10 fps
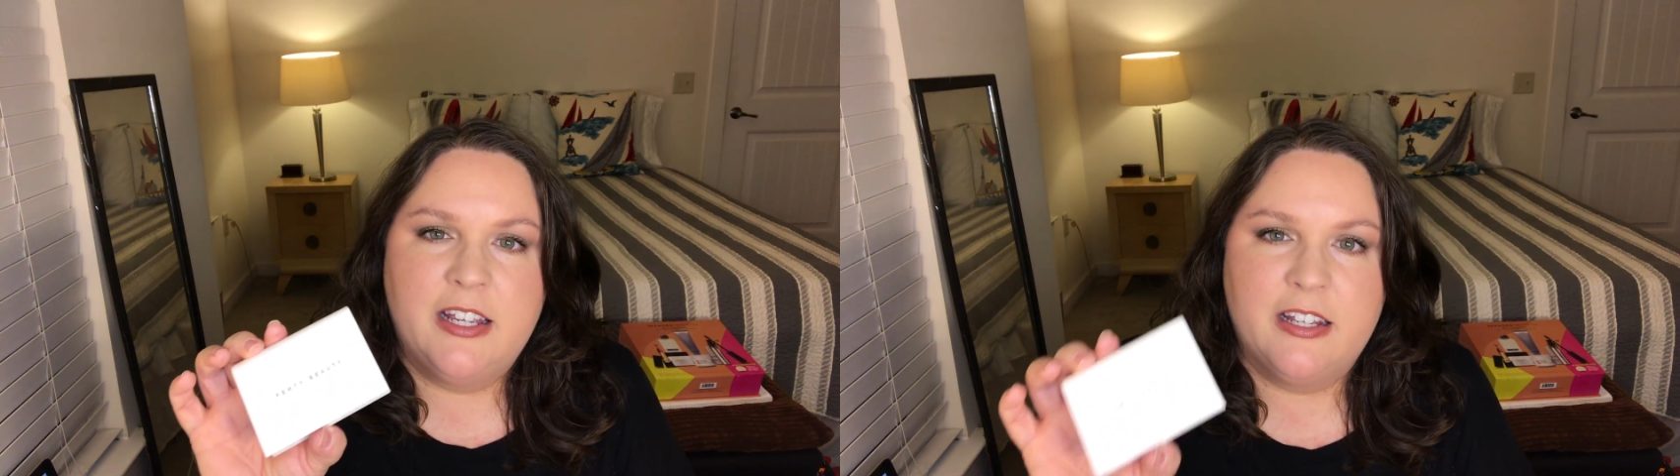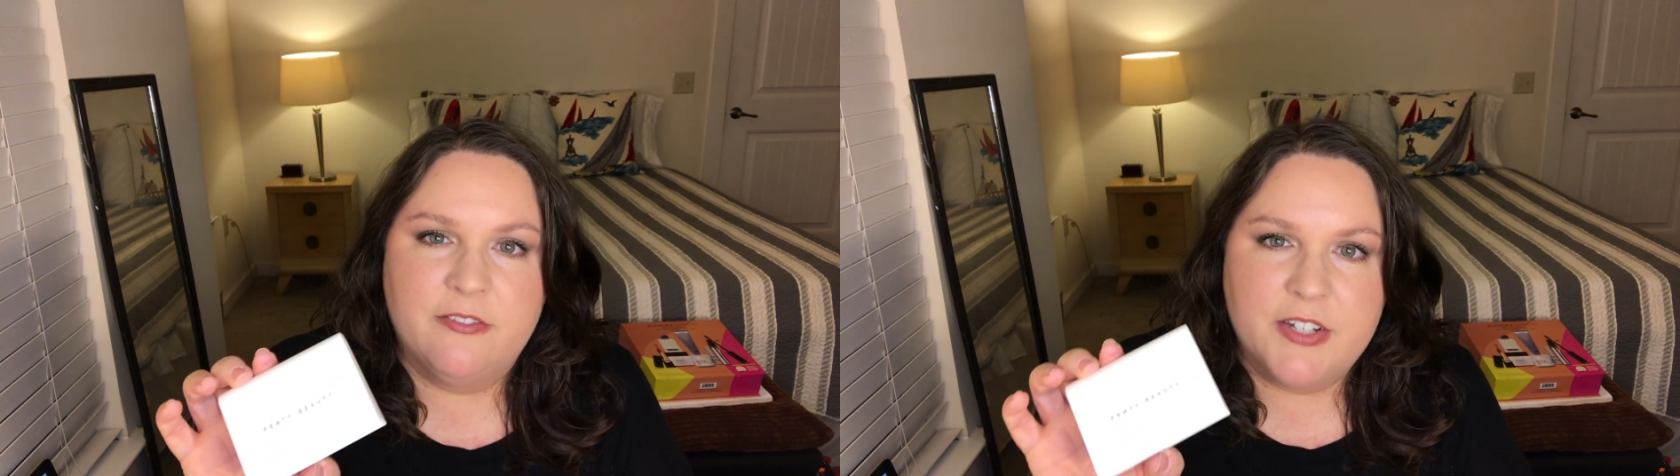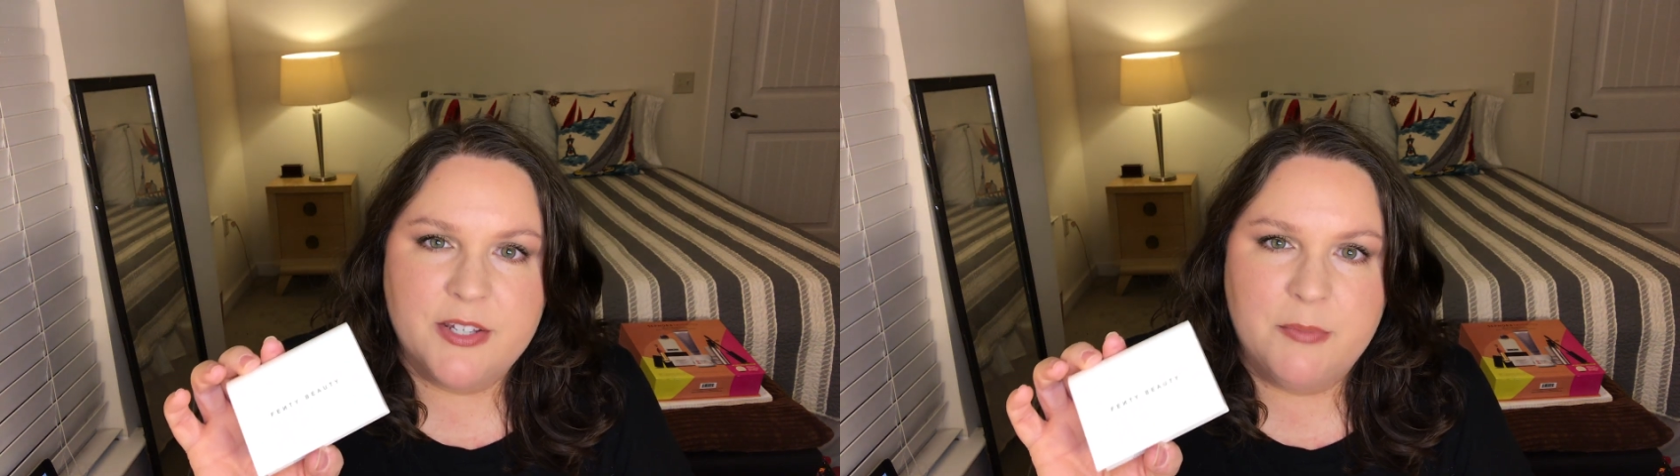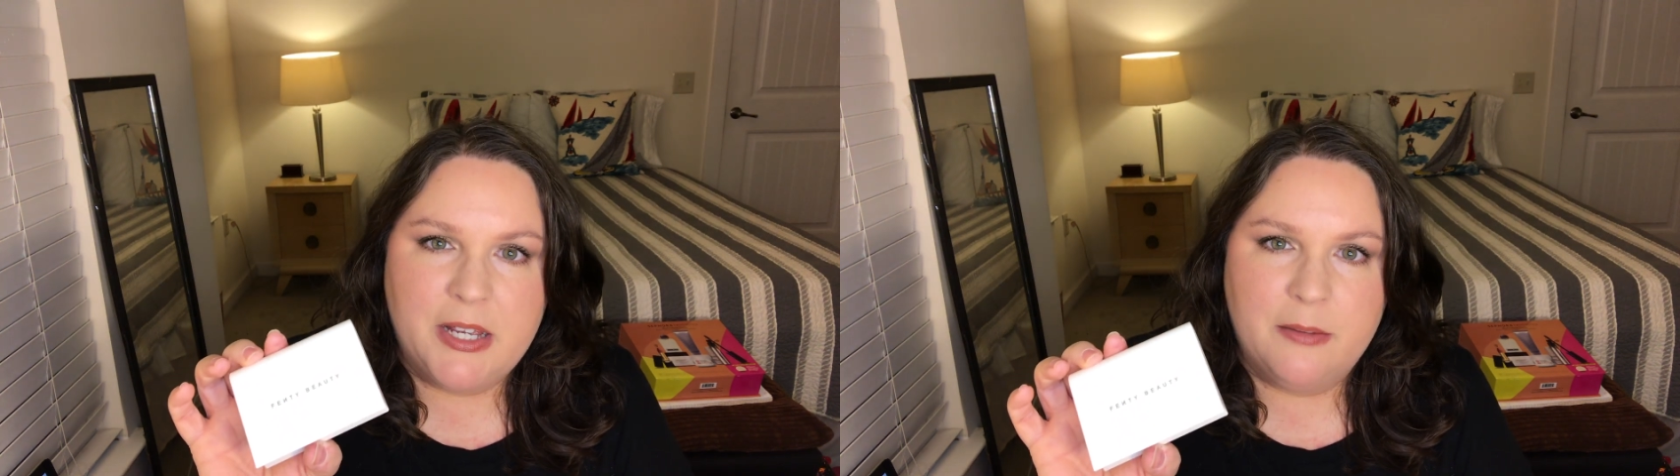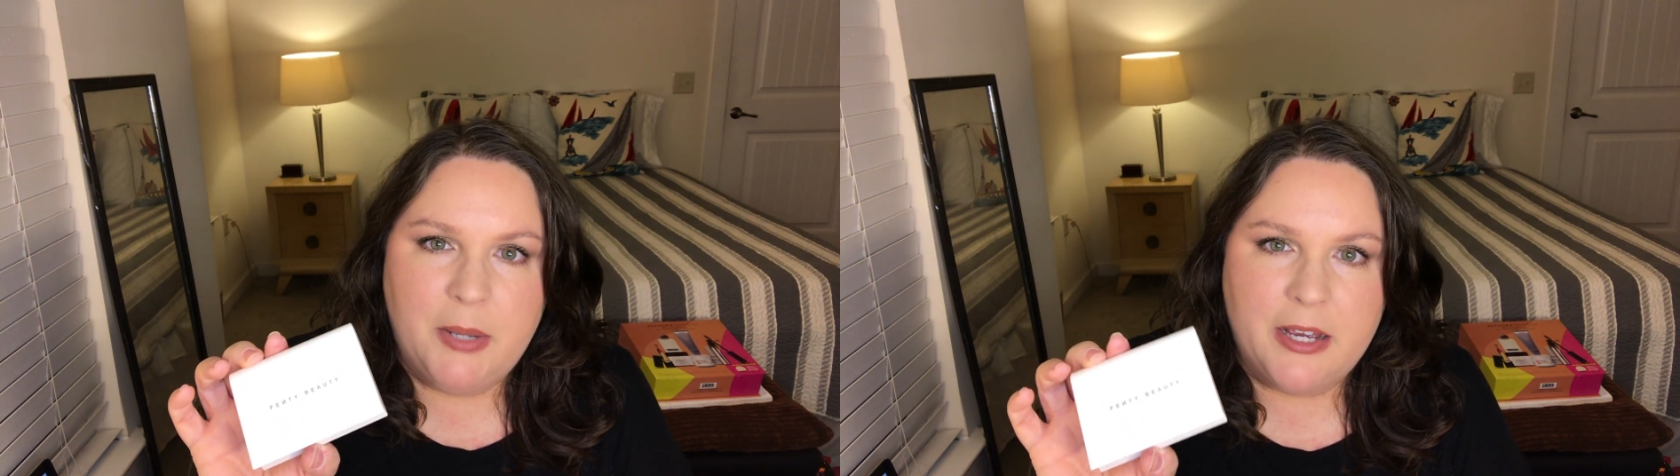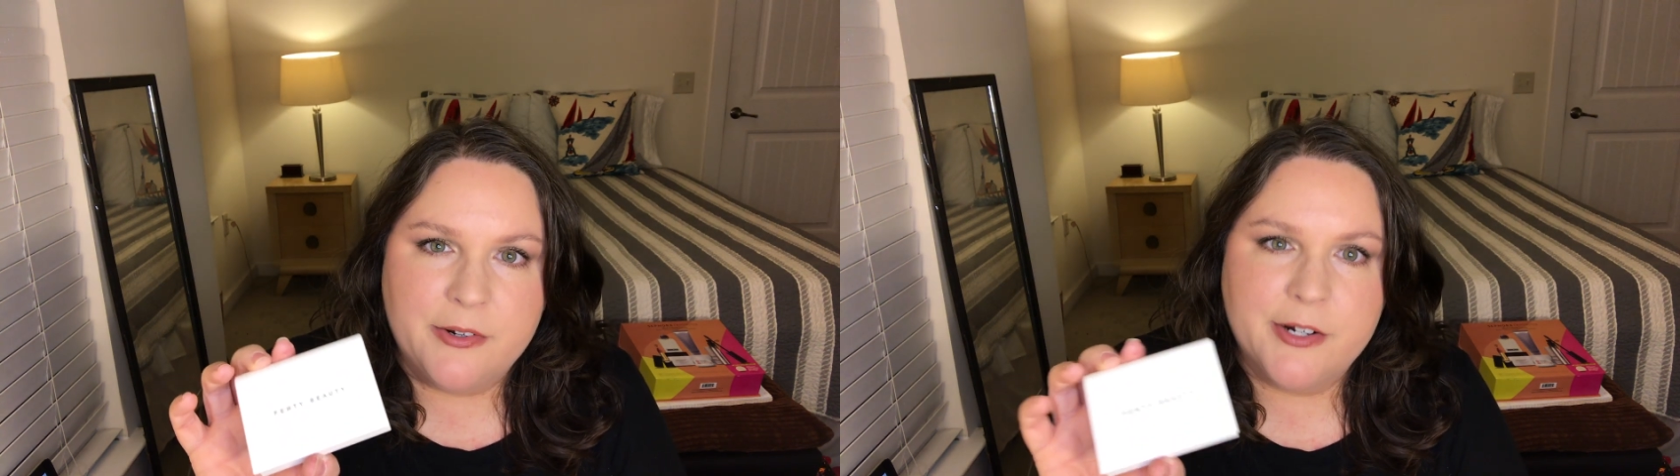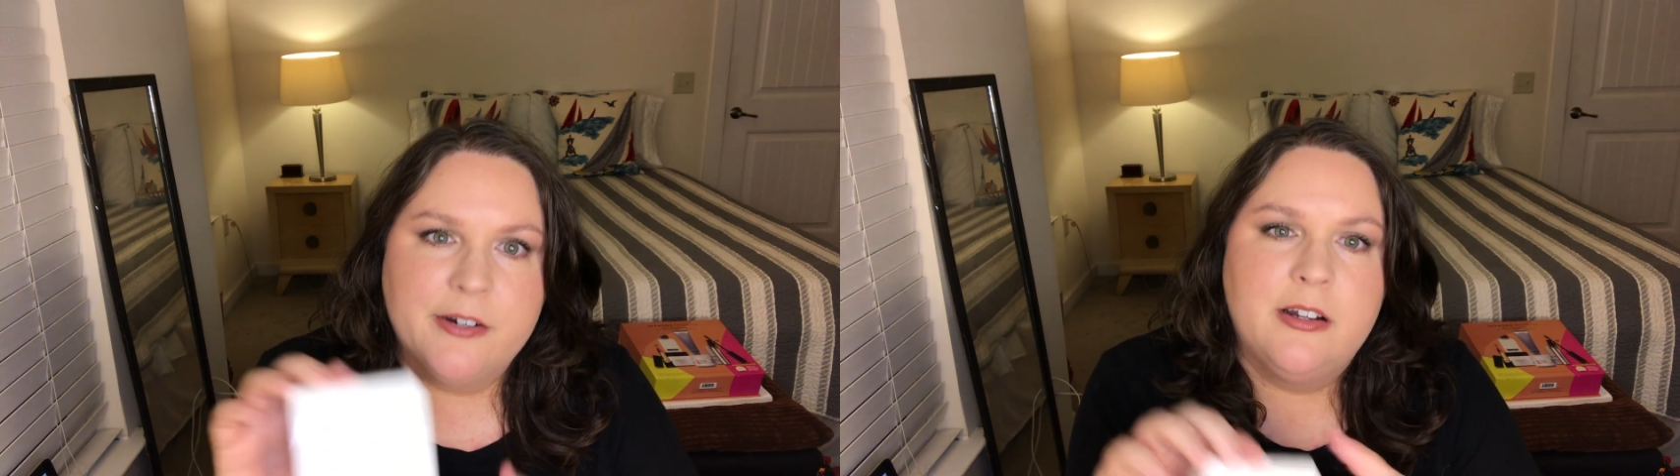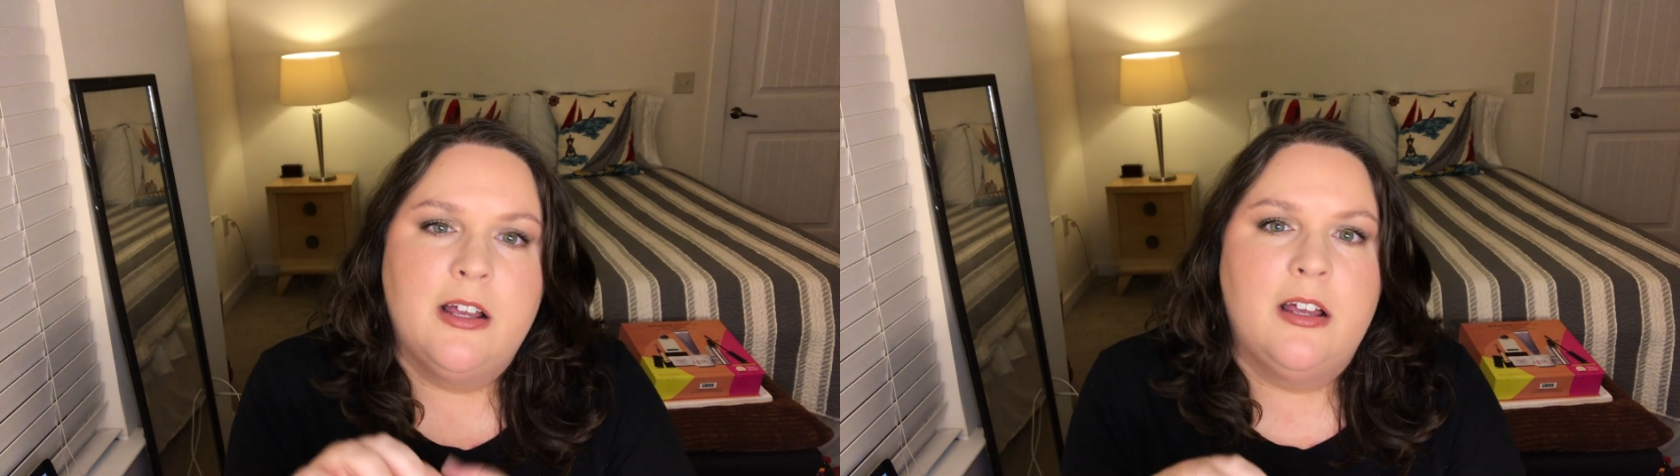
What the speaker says: Invisimatte powder.